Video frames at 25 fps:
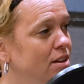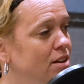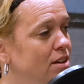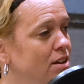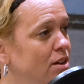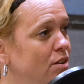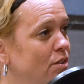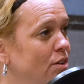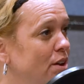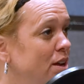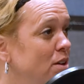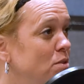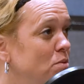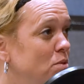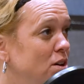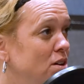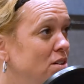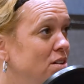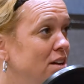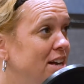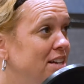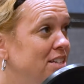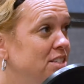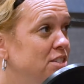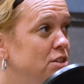okay, well,
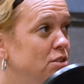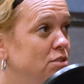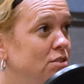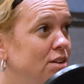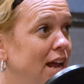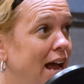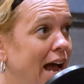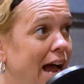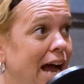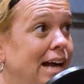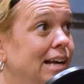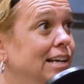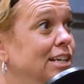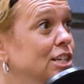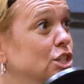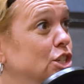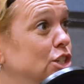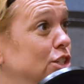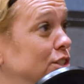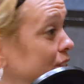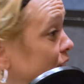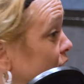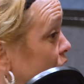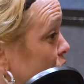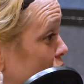I don't
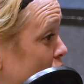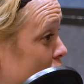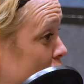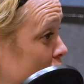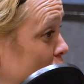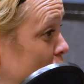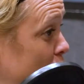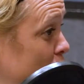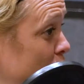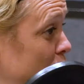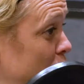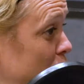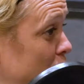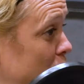actually know